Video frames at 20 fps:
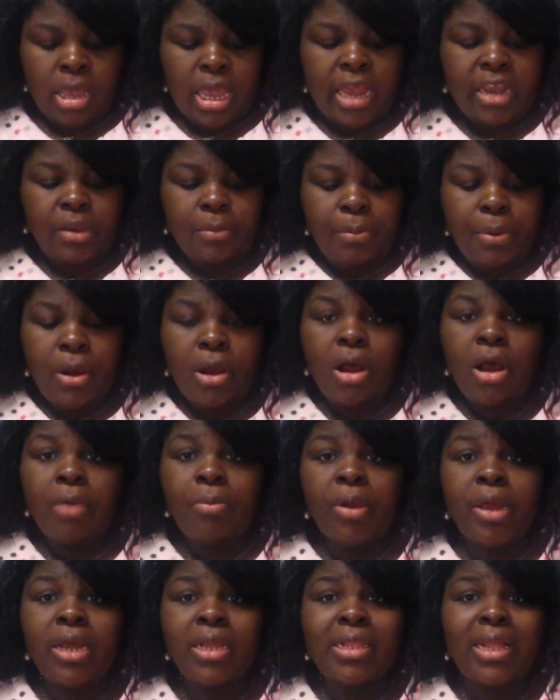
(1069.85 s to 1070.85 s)
at the
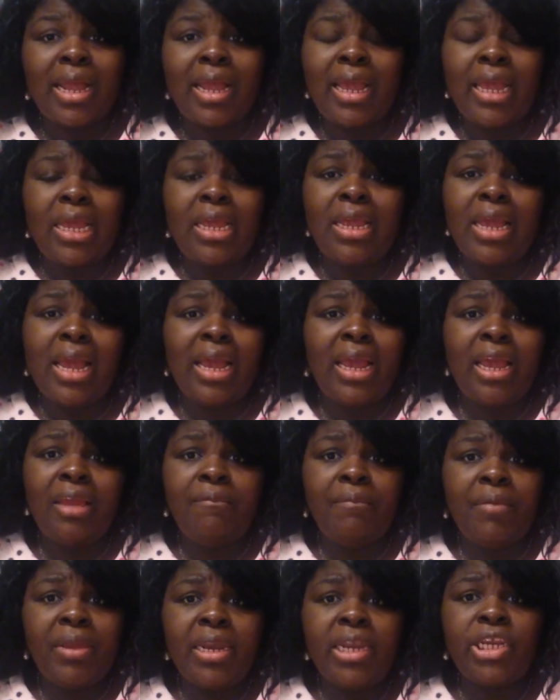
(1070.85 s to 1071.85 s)
park because I can't I
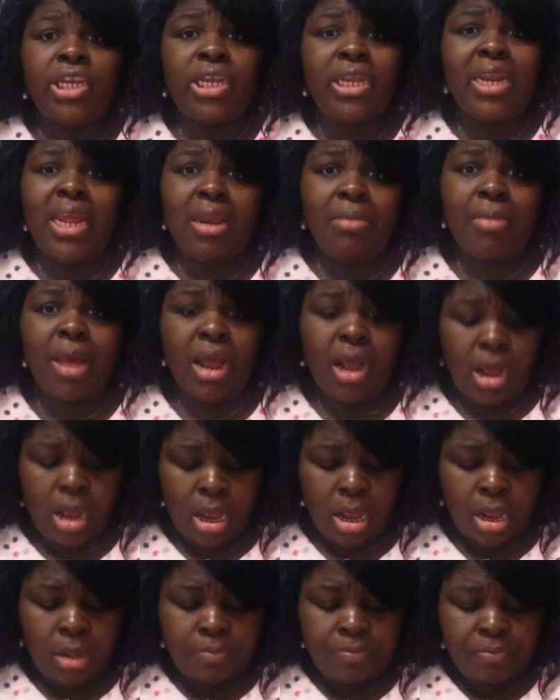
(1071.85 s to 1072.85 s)
can't fit that shit in my
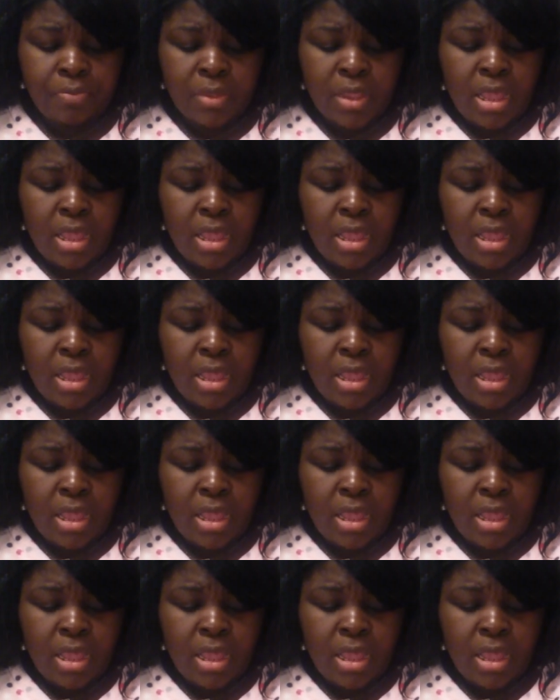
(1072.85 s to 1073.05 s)
car.